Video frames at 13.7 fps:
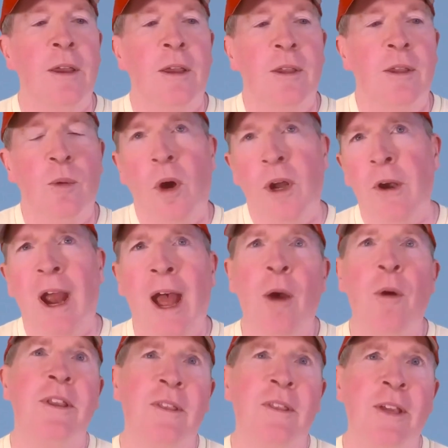You wonder how
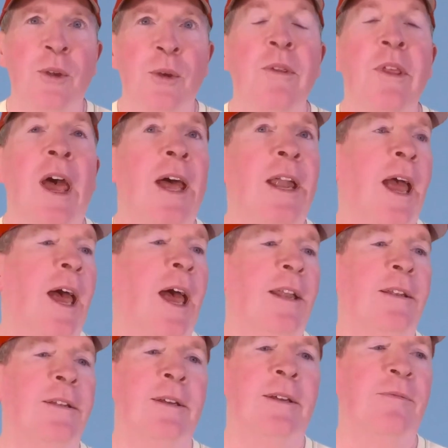can they do that,
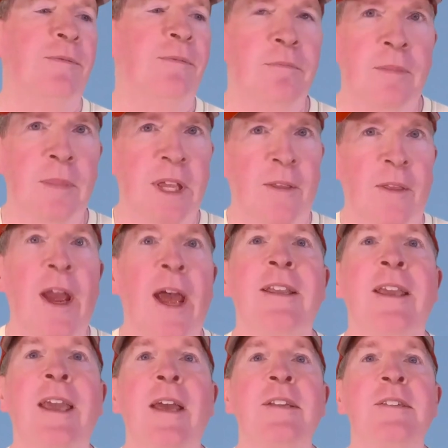and in that
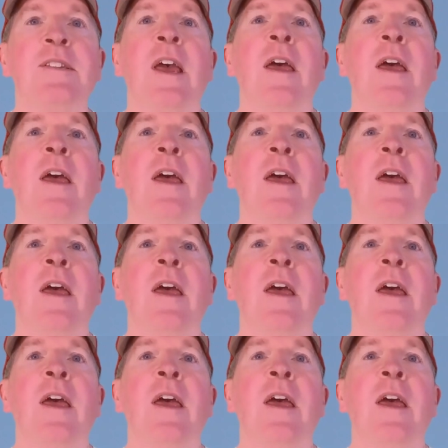case,